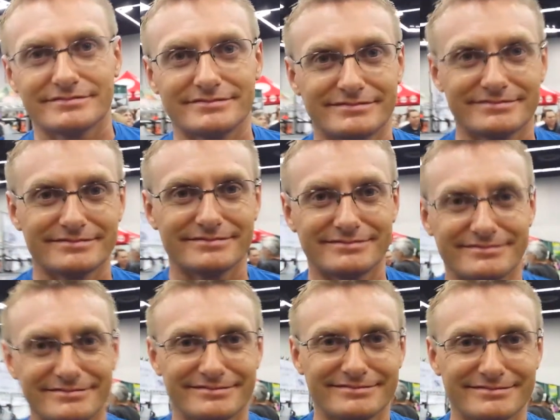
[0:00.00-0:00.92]
You're
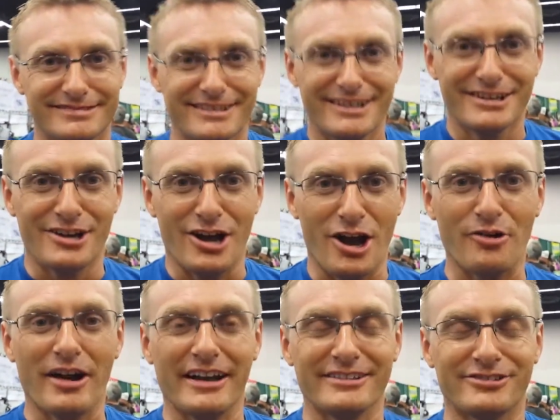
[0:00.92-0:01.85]
off. All
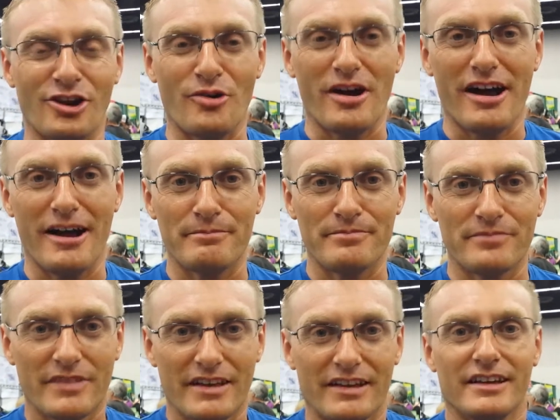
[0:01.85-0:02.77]
right, so um,
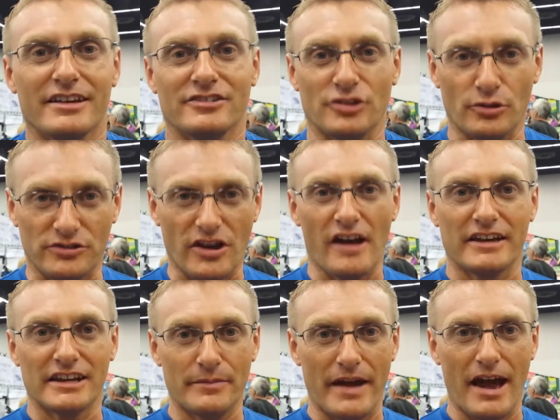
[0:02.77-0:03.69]
so
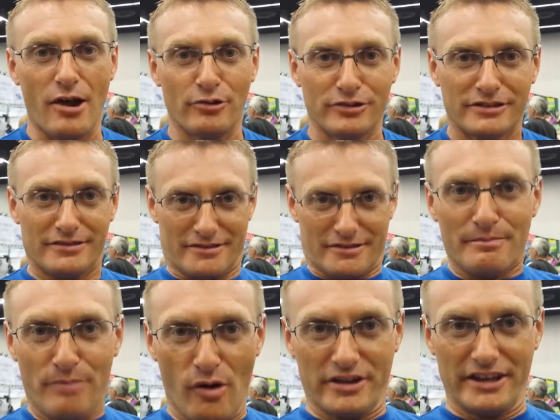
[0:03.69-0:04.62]
talking about
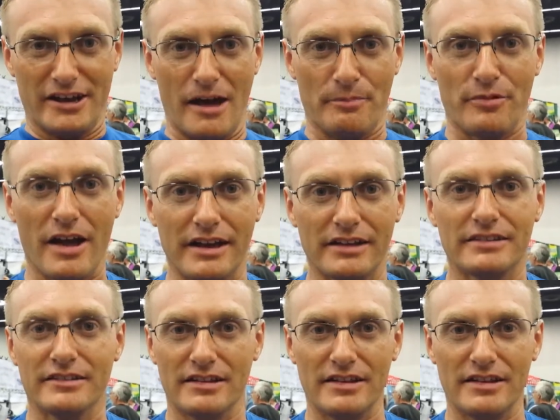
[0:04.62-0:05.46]
bulking up, right?